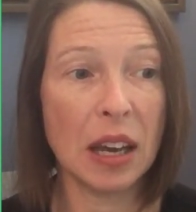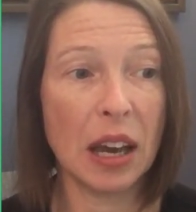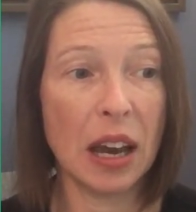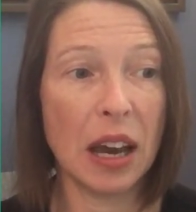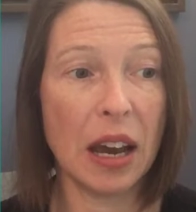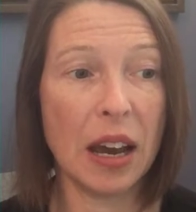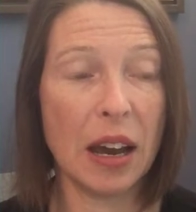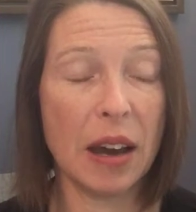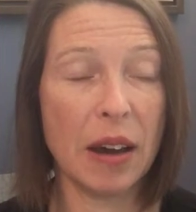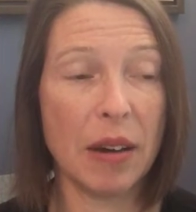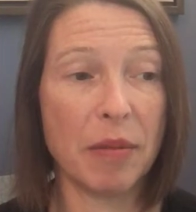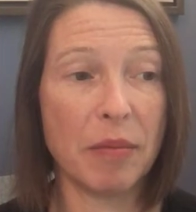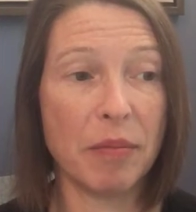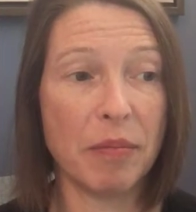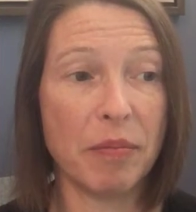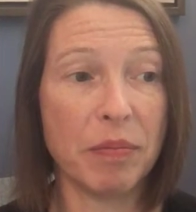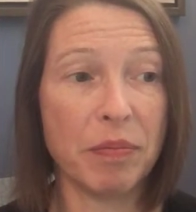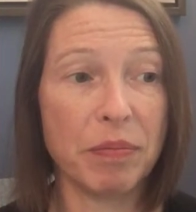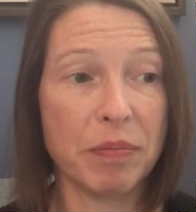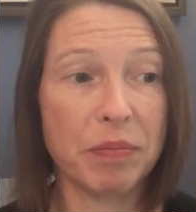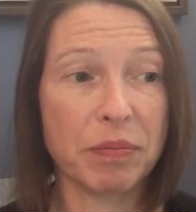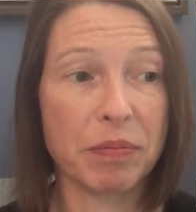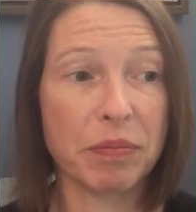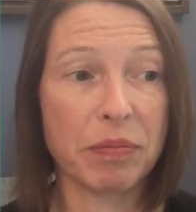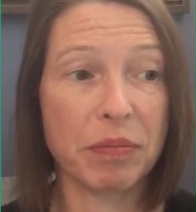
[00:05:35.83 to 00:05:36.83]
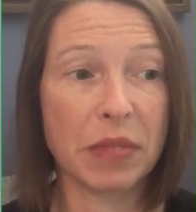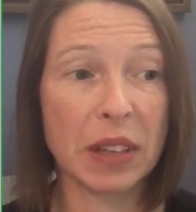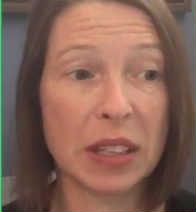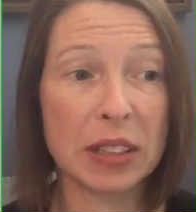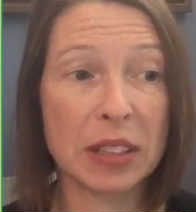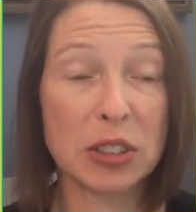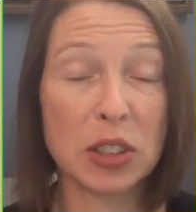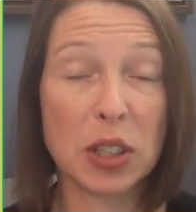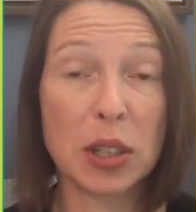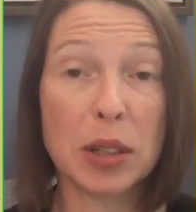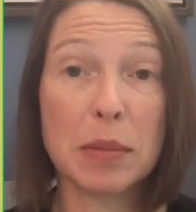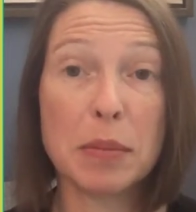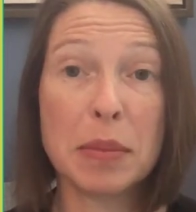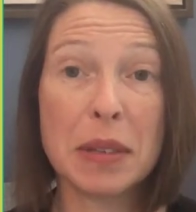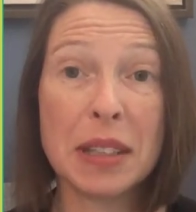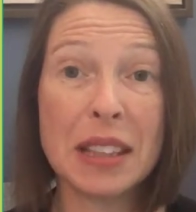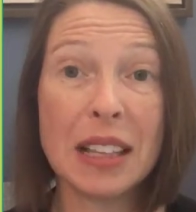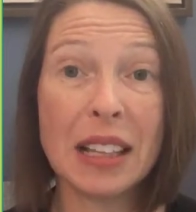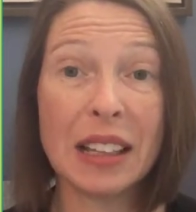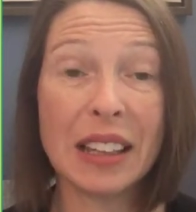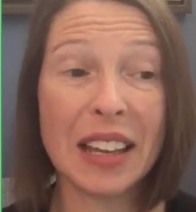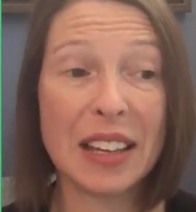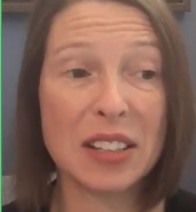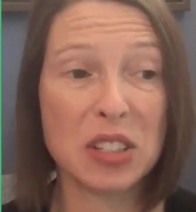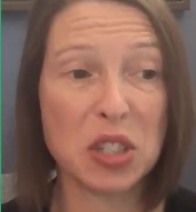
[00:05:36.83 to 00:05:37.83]
it's going to be the
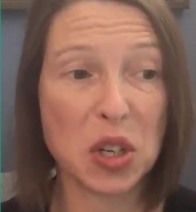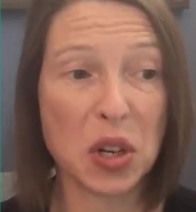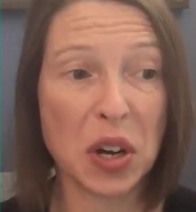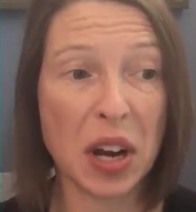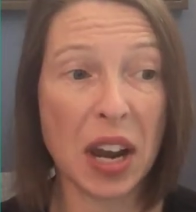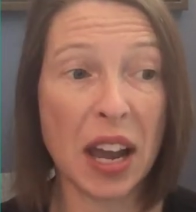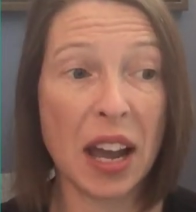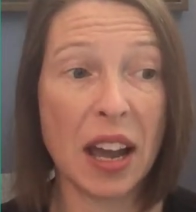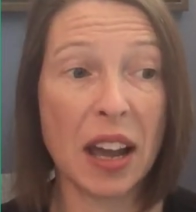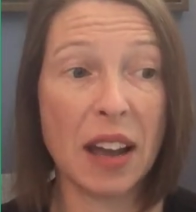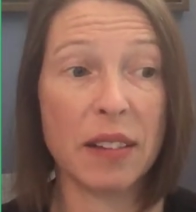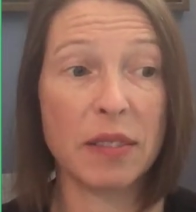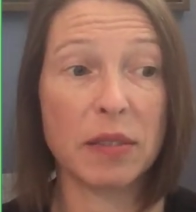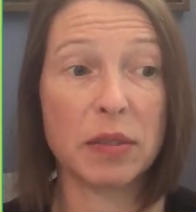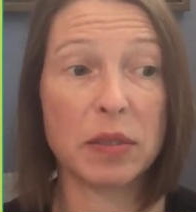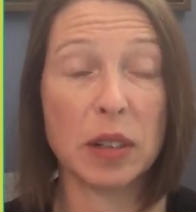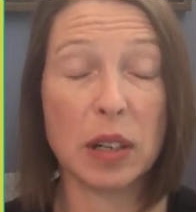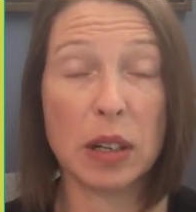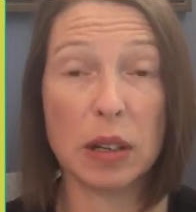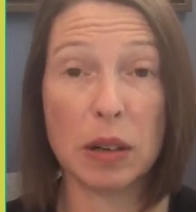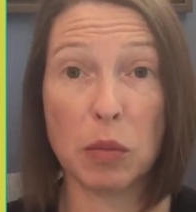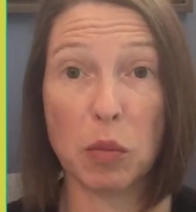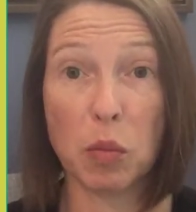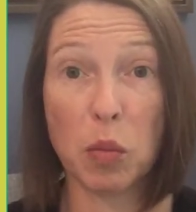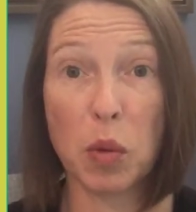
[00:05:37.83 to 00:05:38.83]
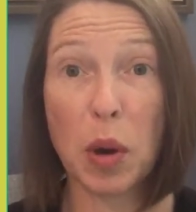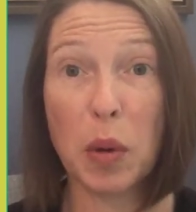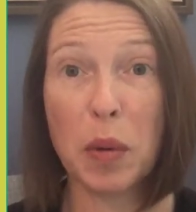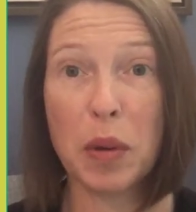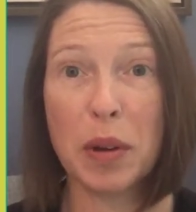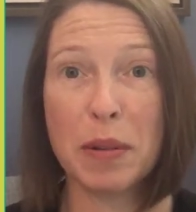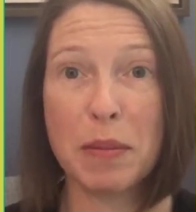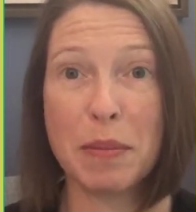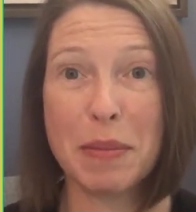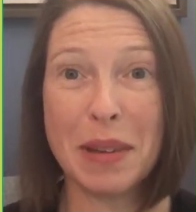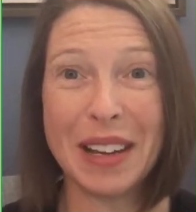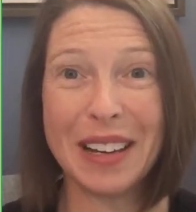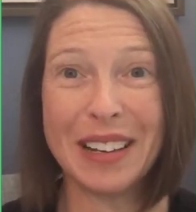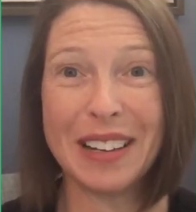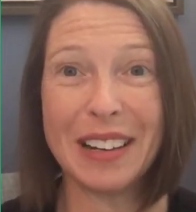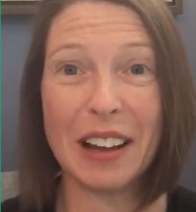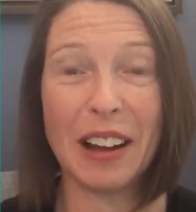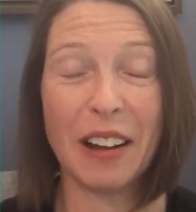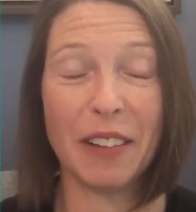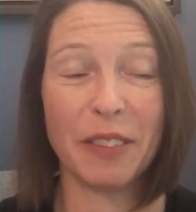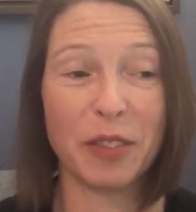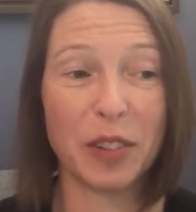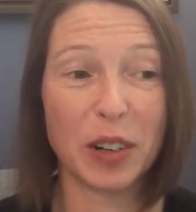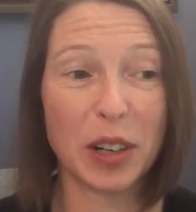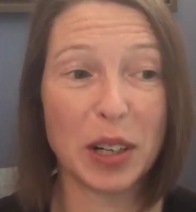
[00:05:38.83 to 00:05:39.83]
lesser of what would have been
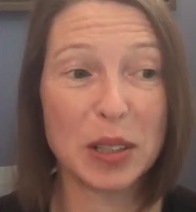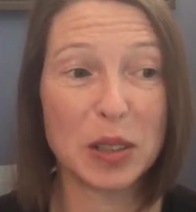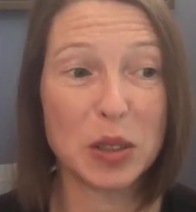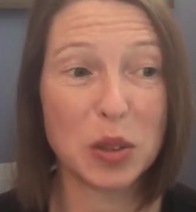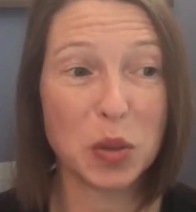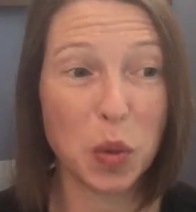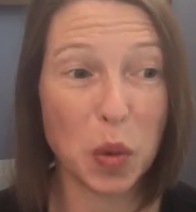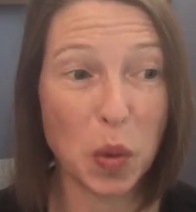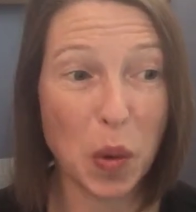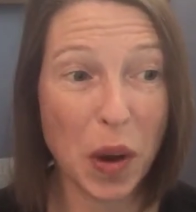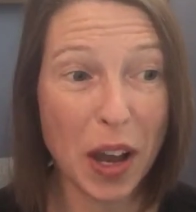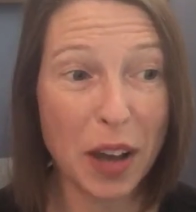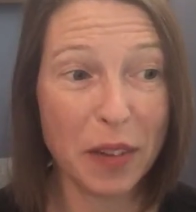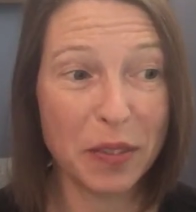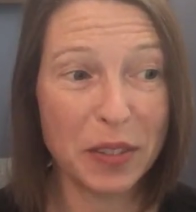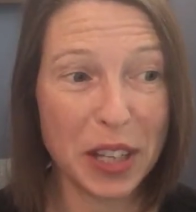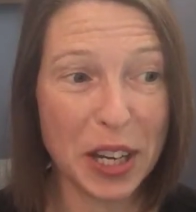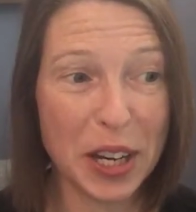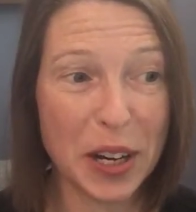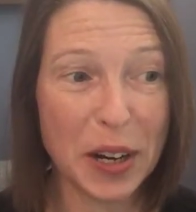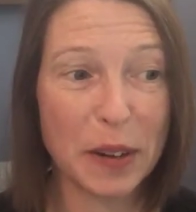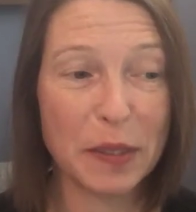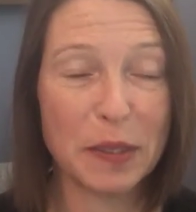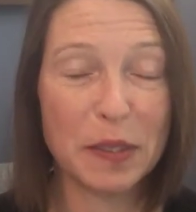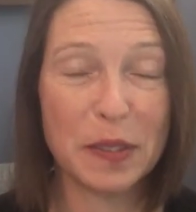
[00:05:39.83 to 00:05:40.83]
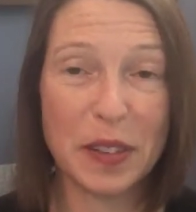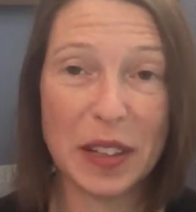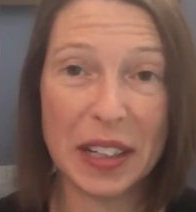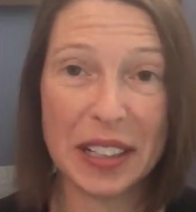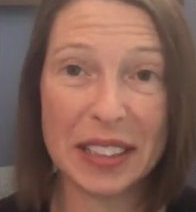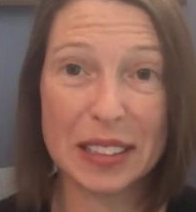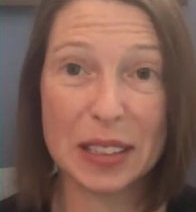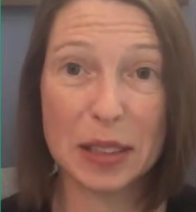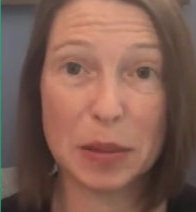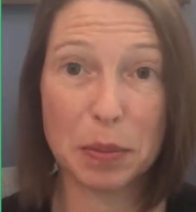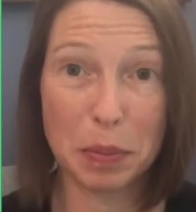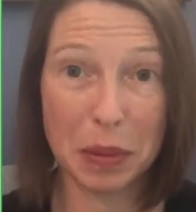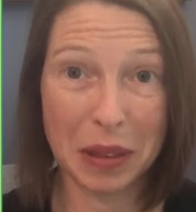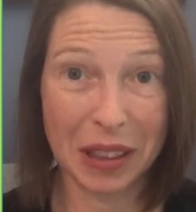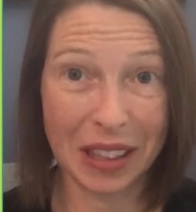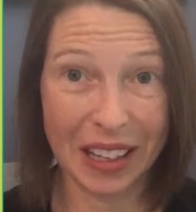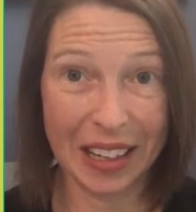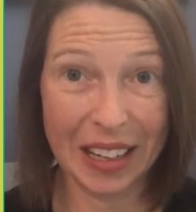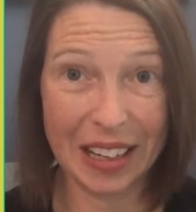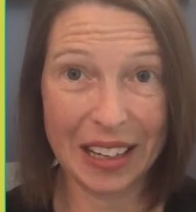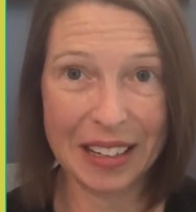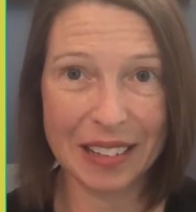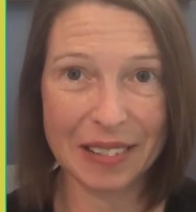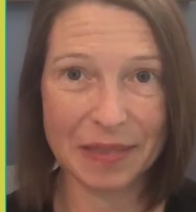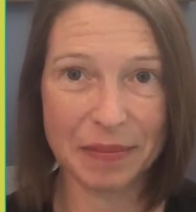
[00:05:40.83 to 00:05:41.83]
for a 12-year fixed
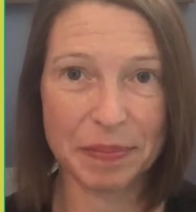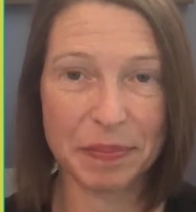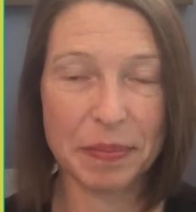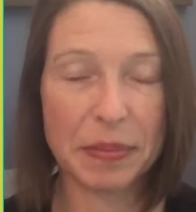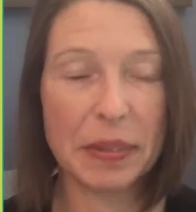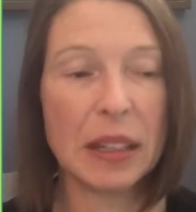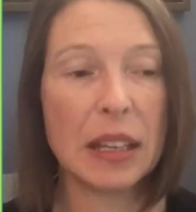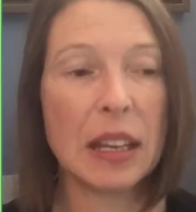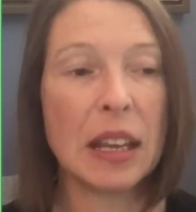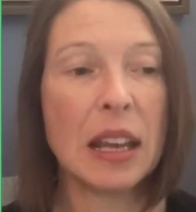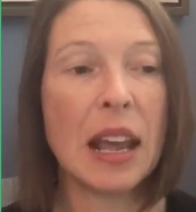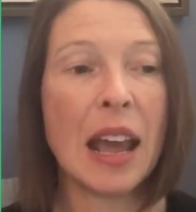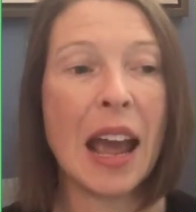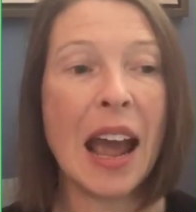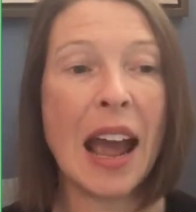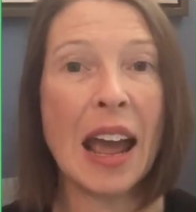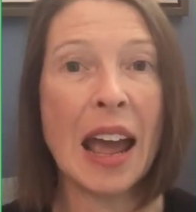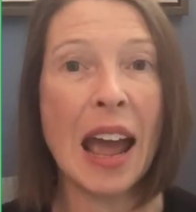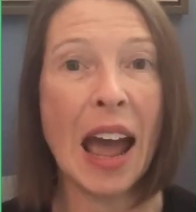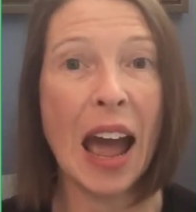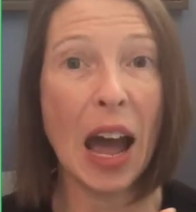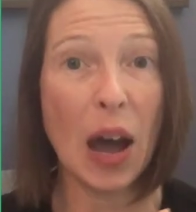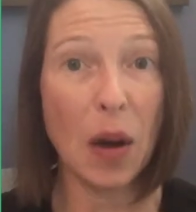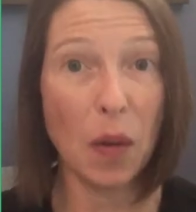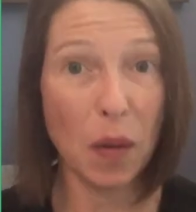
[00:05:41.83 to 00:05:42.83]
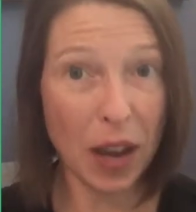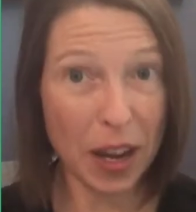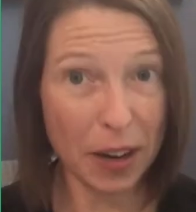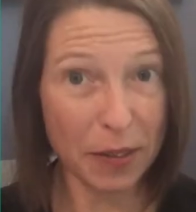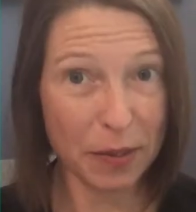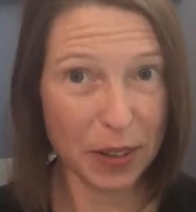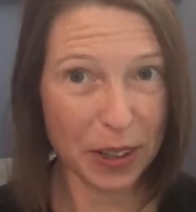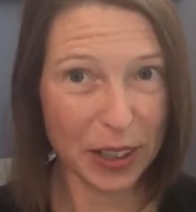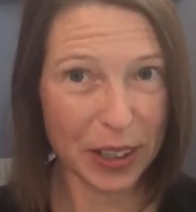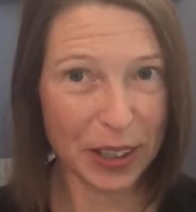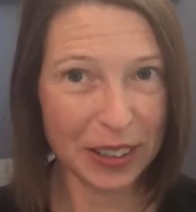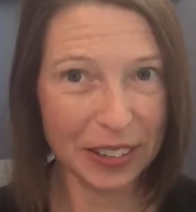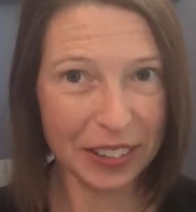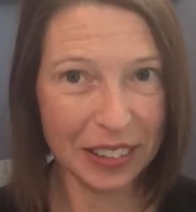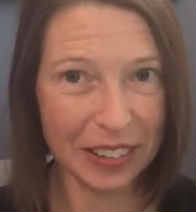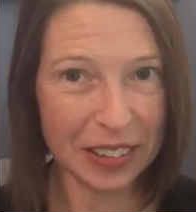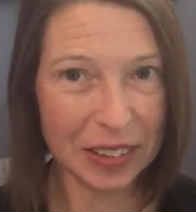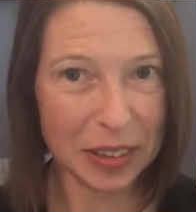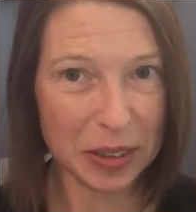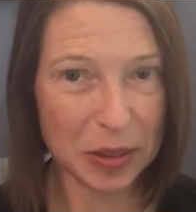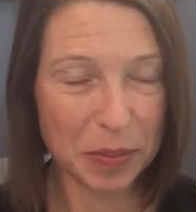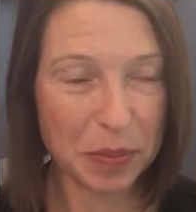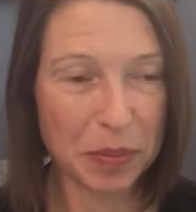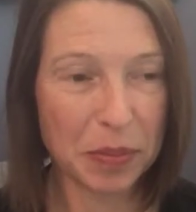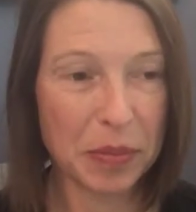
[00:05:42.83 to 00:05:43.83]
plan. However,
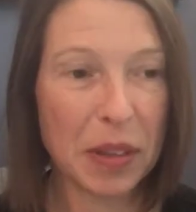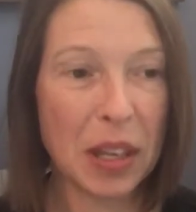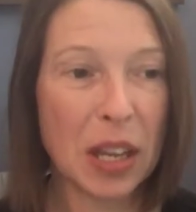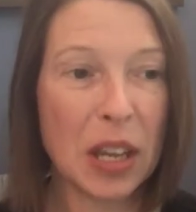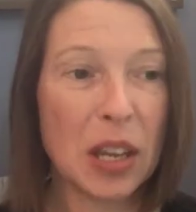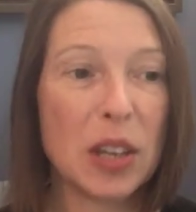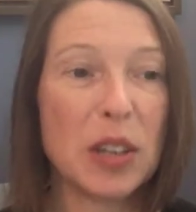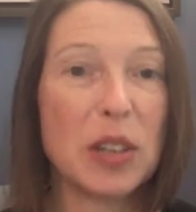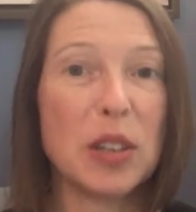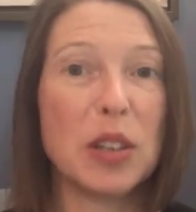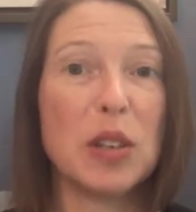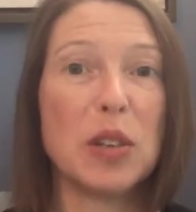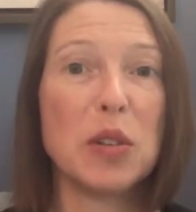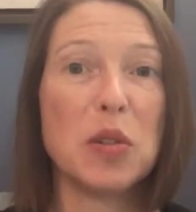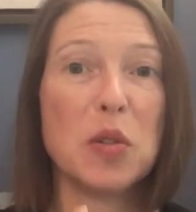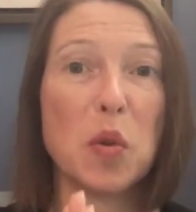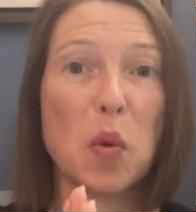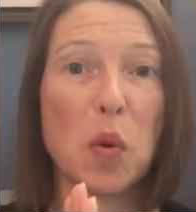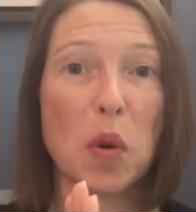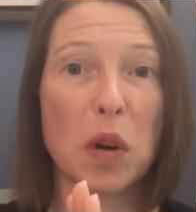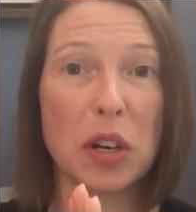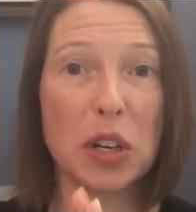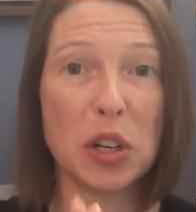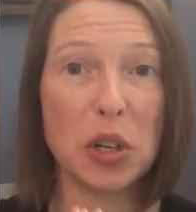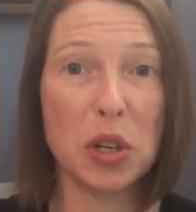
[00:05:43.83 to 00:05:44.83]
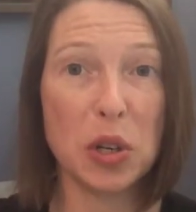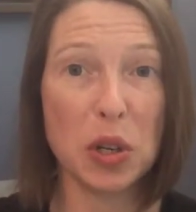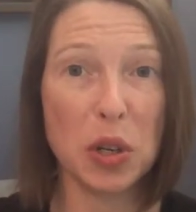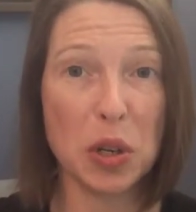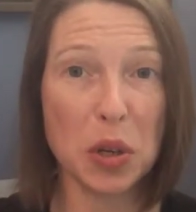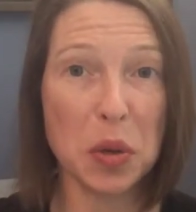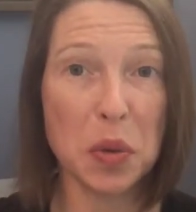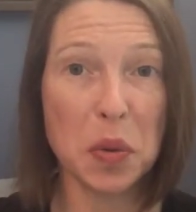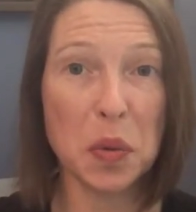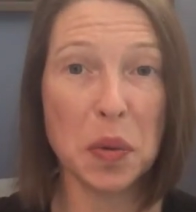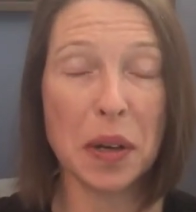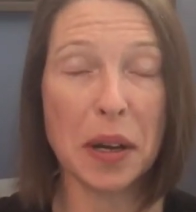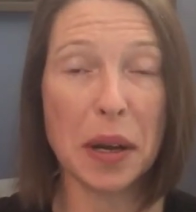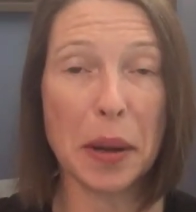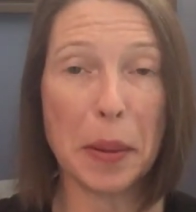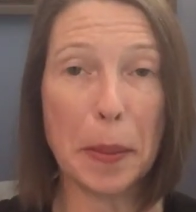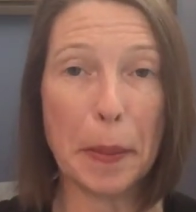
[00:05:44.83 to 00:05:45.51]
your new